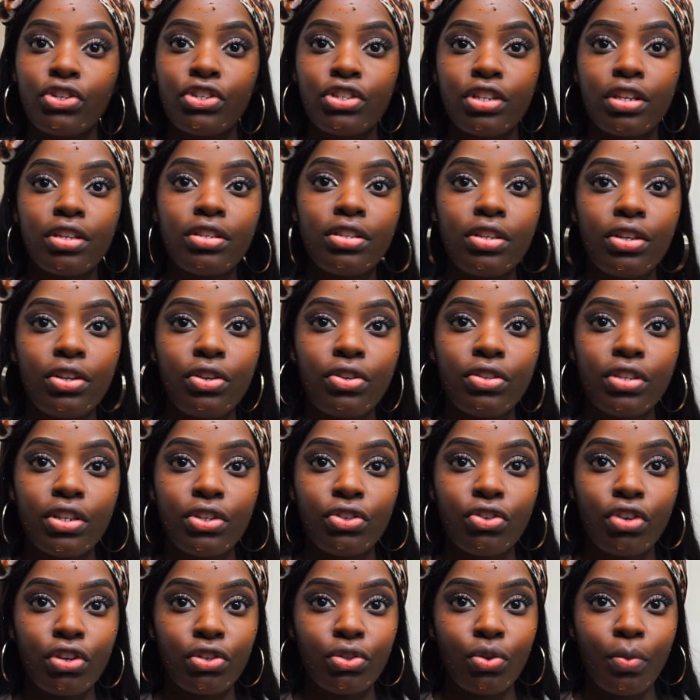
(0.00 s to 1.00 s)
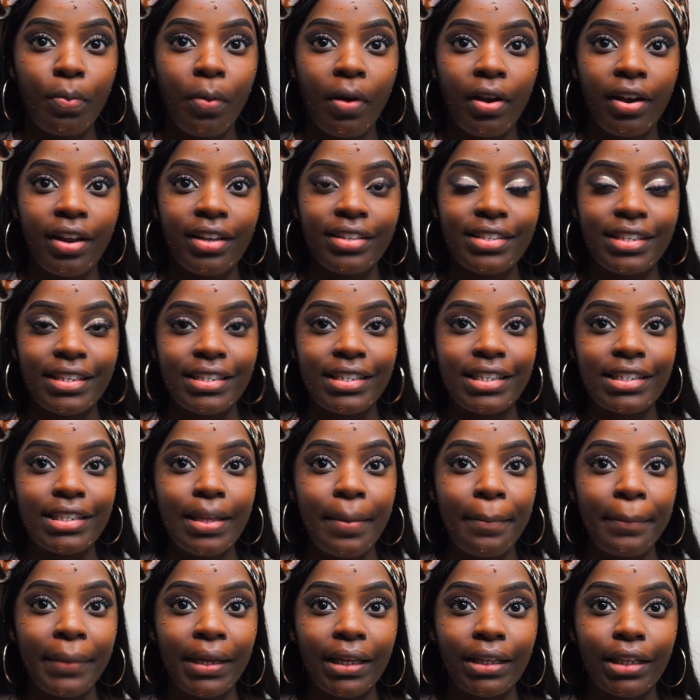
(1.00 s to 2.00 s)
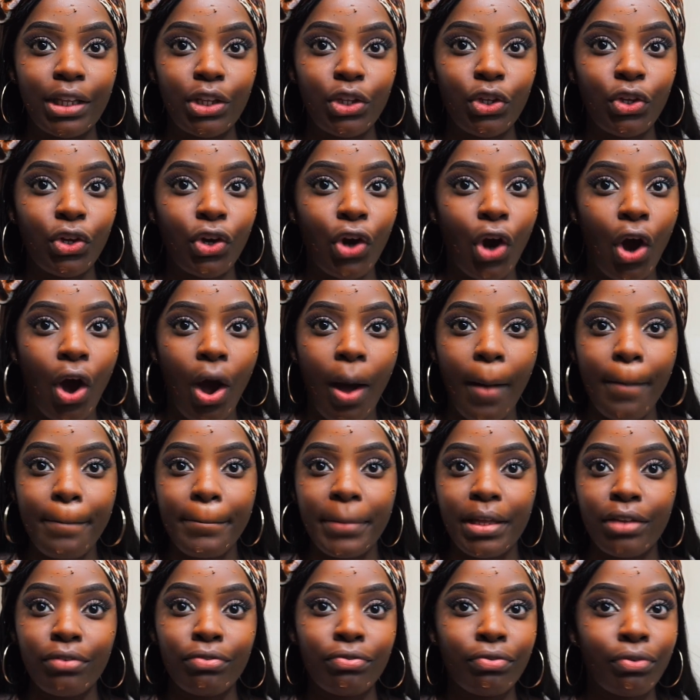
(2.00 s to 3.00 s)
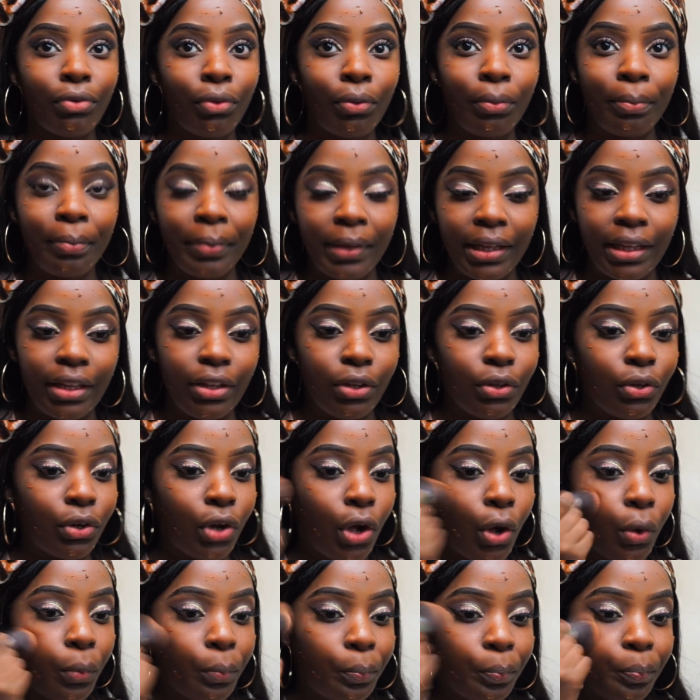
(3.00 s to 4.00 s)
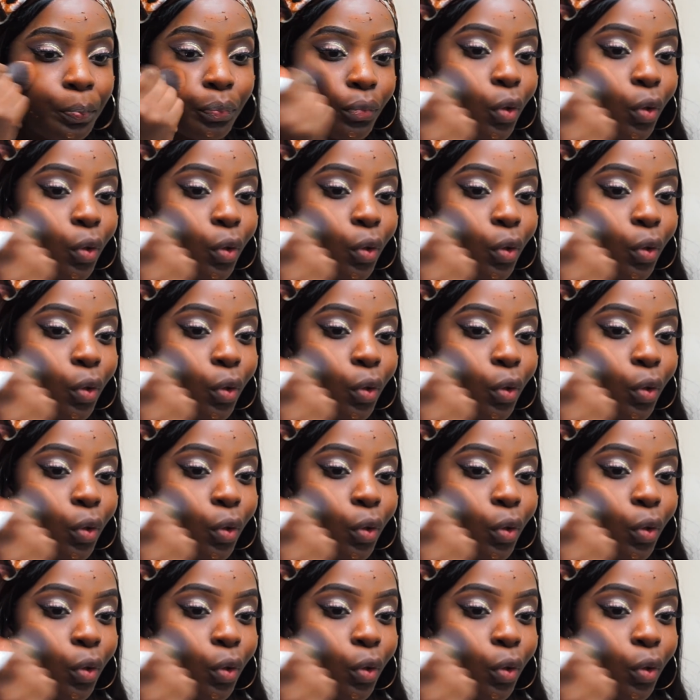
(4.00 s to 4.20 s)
Just because you're using drugstore products, it doesn't mean that you can't be full beat, you know.